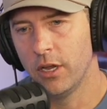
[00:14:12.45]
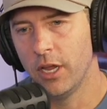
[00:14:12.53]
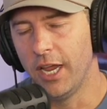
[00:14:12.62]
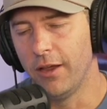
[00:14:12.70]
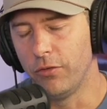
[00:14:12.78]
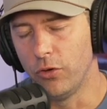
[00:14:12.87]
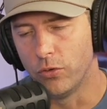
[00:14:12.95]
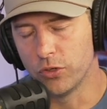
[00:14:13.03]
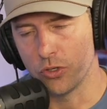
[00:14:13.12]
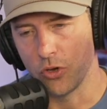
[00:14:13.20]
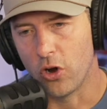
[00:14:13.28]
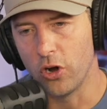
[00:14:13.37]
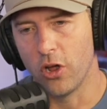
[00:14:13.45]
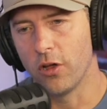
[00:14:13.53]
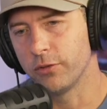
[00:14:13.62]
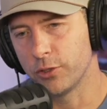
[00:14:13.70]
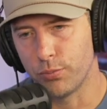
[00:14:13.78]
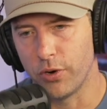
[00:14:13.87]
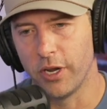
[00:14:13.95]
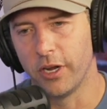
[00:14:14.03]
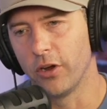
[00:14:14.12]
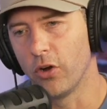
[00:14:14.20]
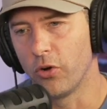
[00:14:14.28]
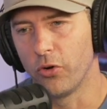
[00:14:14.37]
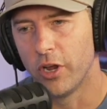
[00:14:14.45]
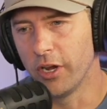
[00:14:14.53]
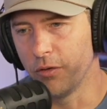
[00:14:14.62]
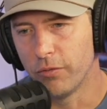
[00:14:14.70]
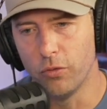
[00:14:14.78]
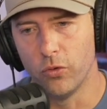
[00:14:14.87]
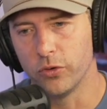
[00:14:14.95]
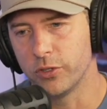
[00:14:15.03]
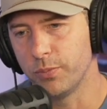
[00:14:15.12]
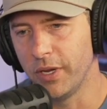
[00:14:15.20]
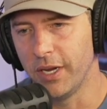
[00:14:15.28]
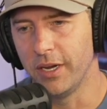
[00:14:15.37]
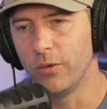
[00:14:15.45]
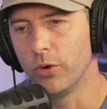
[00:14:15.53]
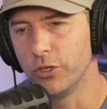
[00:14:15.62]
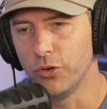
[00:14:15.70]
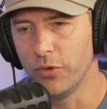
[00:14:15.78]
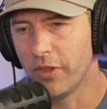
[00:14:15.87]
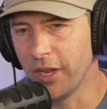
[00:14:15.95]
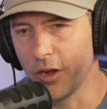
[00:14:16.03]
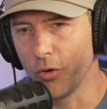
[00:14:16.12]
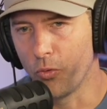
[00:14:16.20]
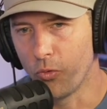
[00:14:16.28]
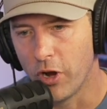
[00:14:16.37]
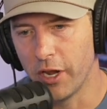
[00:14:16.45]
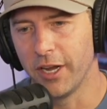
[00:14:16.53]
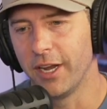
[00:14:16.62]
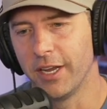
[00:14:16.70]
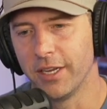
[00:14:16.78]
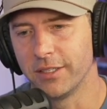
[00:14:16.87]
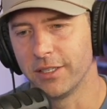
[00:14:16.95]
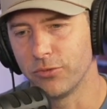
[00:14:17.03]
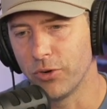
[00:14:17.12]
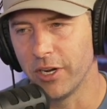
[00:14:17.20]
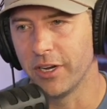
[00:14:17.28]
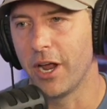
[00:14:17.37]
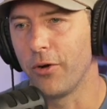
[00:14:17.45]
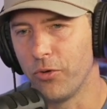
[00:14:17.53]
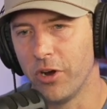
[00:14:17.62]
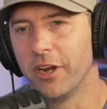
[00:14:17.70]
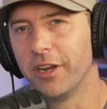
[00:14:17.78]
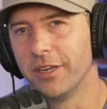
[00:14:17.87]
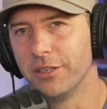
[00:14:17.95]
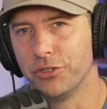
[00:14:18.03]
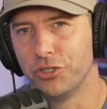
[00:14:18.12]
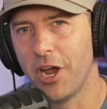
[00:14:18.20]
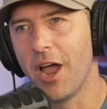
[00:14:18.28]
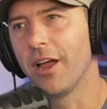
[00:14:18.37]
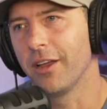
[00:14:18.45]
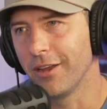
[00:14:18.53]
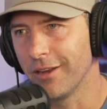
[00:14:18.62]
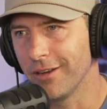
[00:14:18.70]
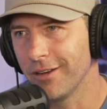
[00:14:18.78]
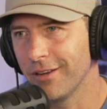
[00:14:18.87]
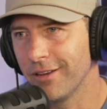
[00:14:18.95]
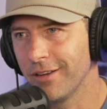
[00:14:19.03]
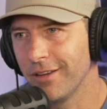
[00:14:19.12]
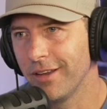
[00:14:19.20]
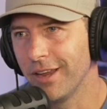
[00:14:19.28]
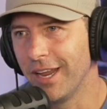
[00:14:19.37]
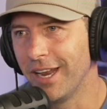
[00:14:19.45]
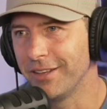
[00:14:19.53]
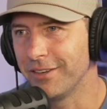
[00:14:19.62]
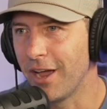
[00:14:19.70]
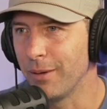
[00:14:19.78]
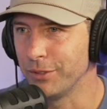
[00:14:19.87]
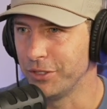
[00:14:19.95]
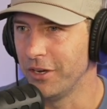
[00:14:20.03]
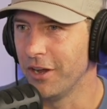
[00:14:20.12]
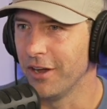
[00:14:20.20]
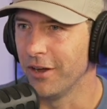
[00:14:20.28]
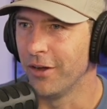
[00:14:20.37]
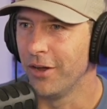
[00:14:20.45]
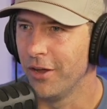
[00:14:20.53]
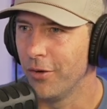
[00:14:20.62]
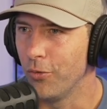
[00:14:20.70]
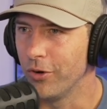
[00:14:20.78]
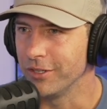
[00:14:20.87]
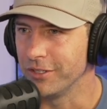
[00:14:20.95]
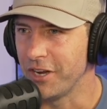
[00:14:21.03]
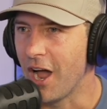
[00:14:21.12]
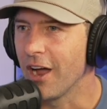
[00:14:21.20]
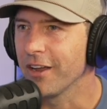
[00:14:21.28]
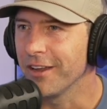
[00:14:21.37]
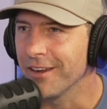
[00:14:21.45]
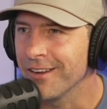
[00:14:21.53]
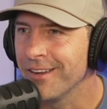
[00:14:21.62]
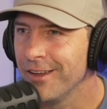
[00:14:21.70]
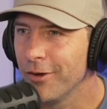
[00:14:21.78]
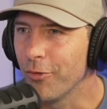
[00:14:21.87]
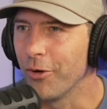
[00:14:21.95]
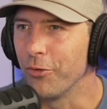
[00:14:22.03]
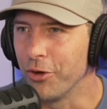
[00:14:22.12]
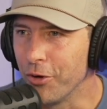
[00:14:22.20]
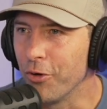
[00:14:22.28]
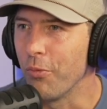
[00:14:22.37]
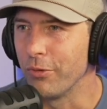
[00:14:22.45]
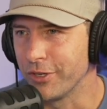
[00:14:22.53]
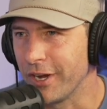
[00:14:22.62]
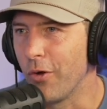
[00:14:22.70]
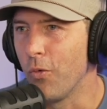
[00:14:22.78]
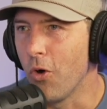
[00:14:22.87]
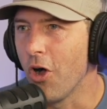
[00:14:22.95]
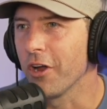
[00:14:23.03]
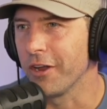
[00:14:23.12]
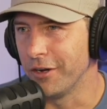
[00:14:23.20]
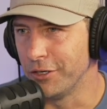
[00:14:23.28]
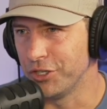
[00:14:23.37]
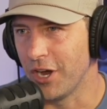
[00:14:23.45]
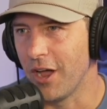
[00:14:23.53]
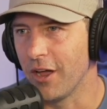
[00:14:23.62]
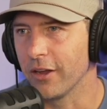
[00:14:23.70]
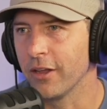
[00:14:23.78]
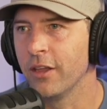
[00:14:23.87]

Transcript: If you start off sprinting or running full speed, what you think of running is really not running, it's jogging. And at times, what is jogging? Where you're almost like a walk and a jog.